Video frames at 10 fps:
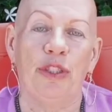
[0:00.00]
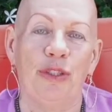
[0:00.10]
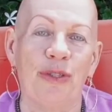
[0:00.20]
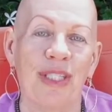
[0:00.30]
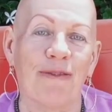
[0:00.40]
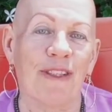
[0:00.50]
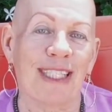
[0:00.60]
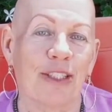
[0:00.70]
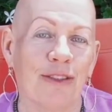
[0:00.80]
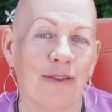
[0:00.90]
use the
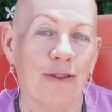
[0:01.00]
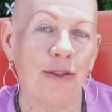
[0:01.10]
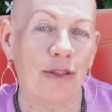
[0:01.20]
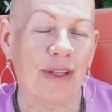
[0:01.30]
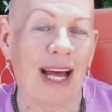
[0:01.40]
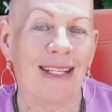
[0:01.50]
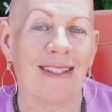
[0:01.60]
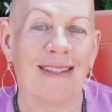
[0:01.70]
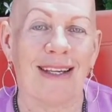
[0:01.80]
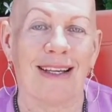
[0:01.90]
physical
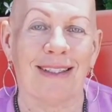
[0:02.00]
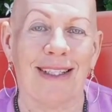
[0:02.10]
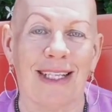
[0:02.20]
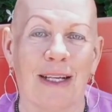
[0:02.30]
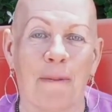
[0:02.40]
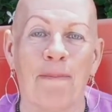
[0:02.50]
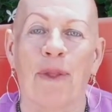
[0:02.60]
neutralizing technique